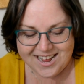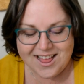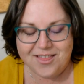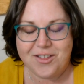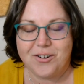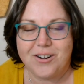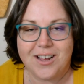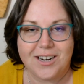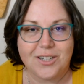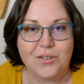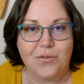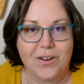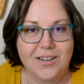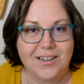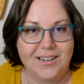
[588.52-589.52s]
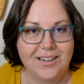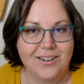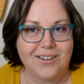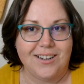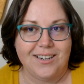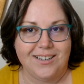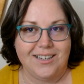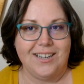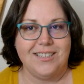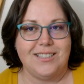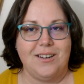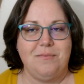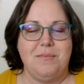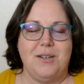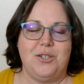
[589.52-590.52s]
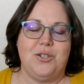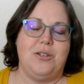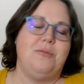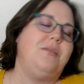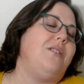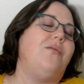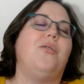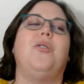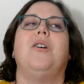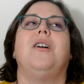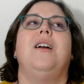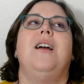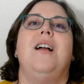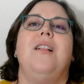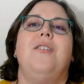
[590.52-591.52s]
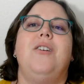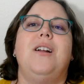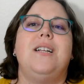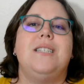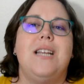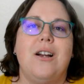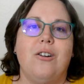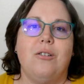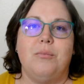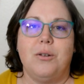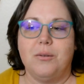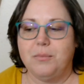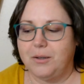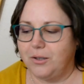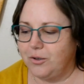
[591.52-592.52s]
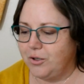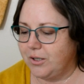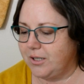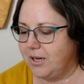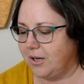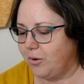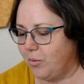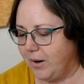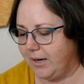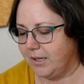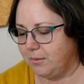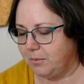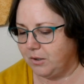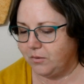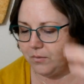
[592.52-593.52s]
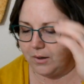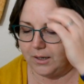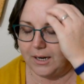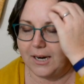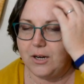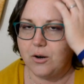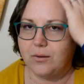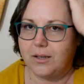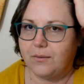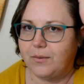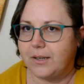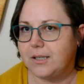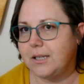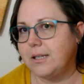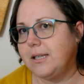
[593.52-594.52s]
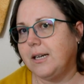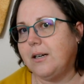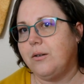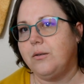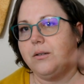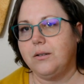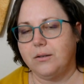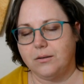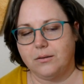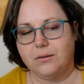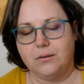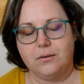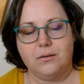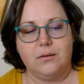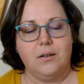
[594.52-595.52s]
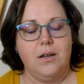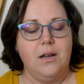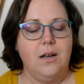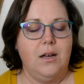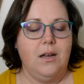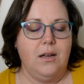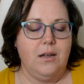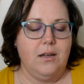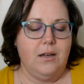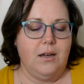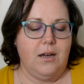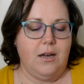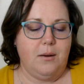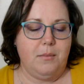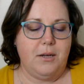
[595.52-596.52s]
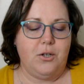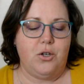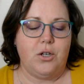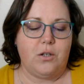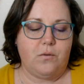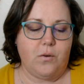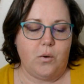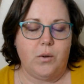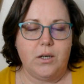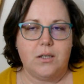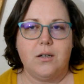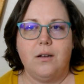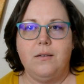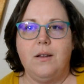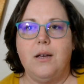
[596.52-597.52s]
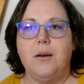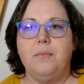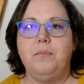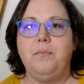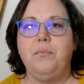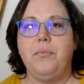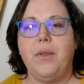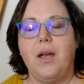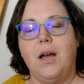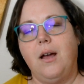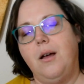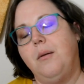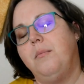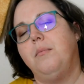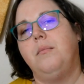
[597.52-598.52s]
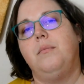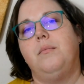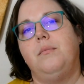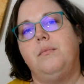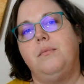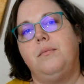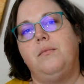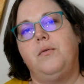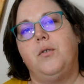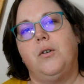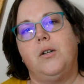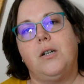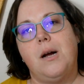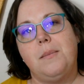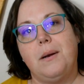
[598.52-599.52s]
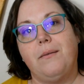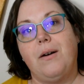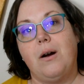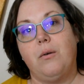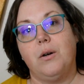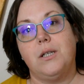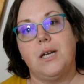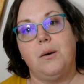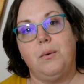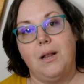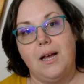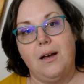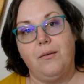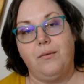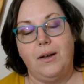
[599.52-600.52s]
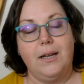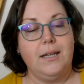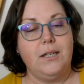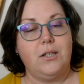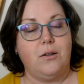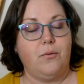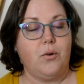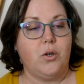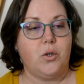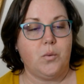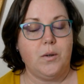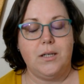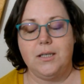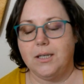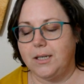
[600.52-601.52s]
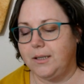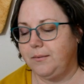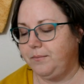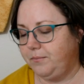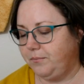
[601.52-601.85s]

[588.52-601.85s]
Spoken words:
They're not as fun to knit on, as I've mentioned before. They're not terrible, but they're just not quite as much fun. I know that if I sit down and just focus on them, for a couple of hours, I will have at least the first one done.